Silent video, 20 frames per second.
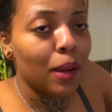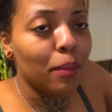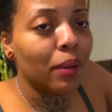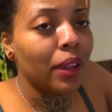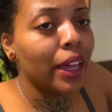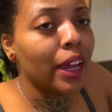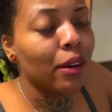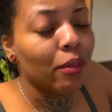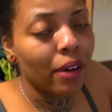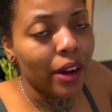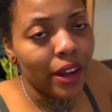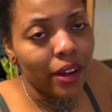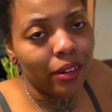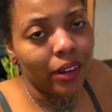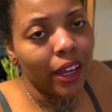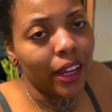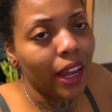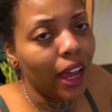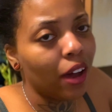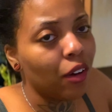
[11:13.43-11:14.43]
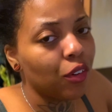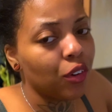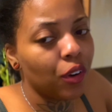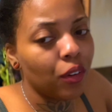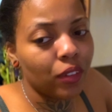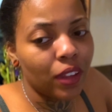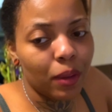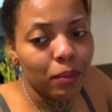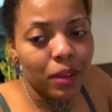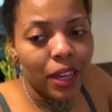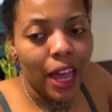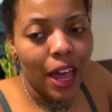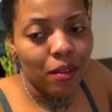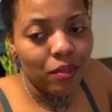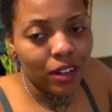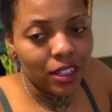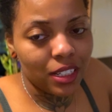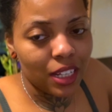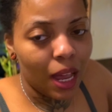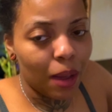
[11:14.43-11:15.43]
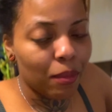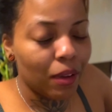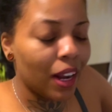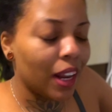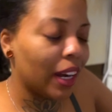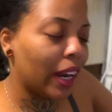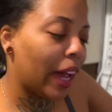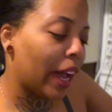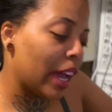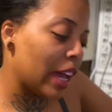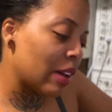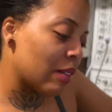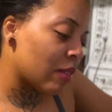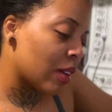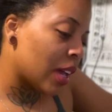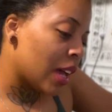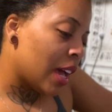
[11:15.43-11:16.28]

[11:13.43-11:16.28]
they play around like i don't know if they be having the time of their life